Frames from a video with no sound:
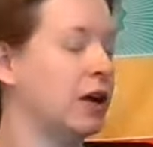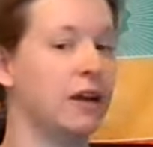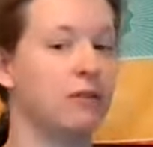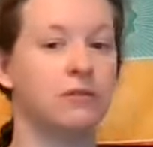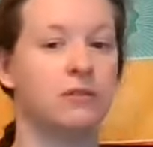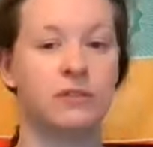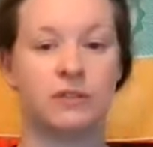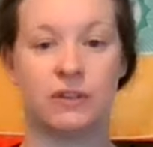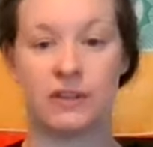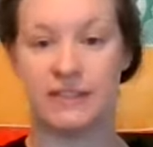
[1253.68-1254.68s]
And
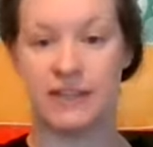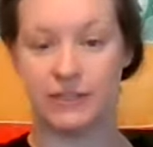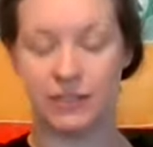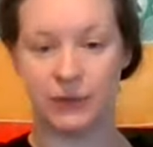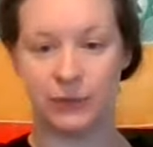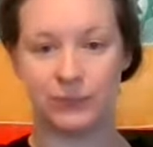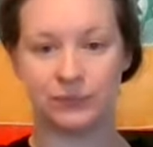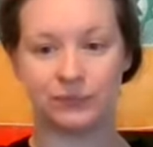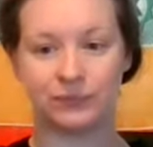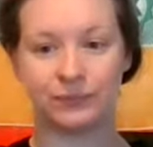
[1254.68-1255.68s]
center.
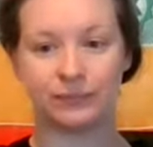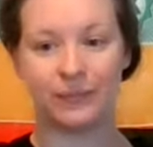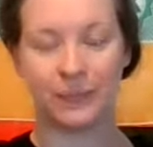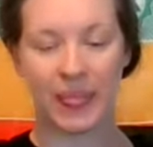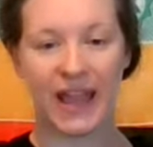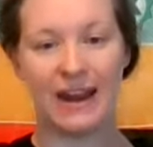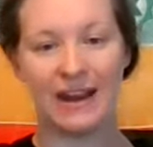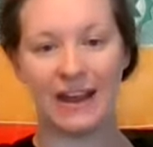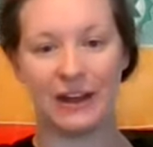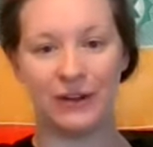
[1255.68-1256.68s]
And
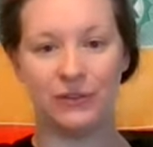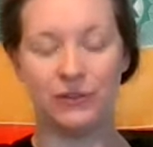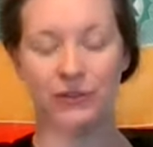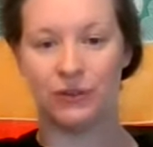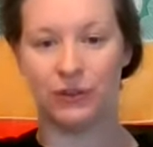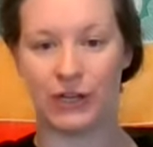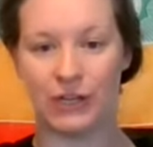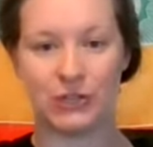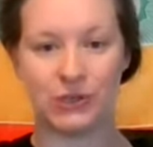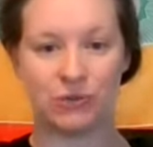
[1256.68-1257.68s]
now
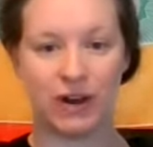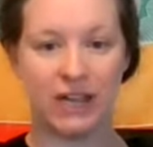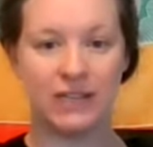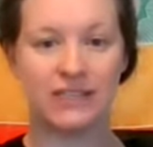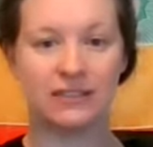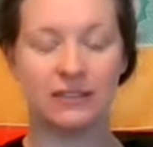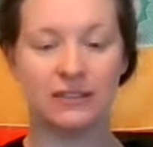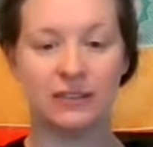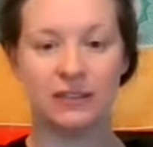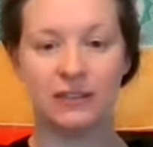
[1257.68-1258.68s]
looking to your right.
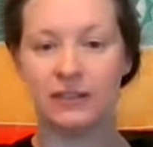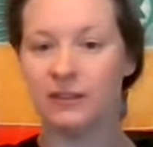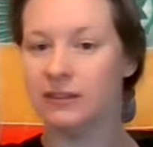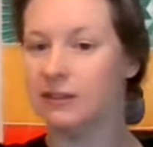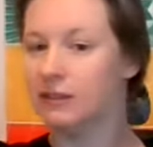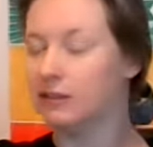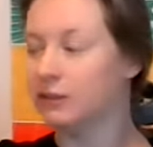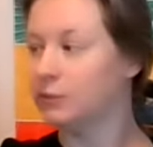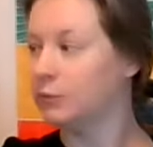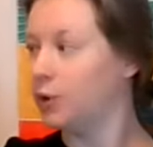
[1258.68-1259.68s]

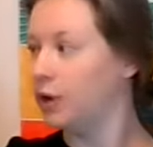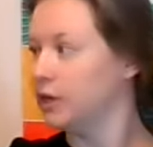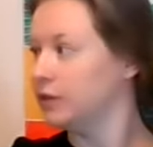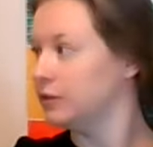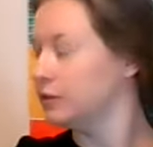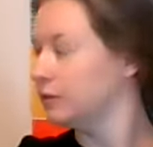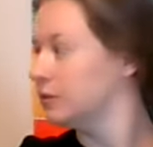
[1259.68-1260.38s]
1,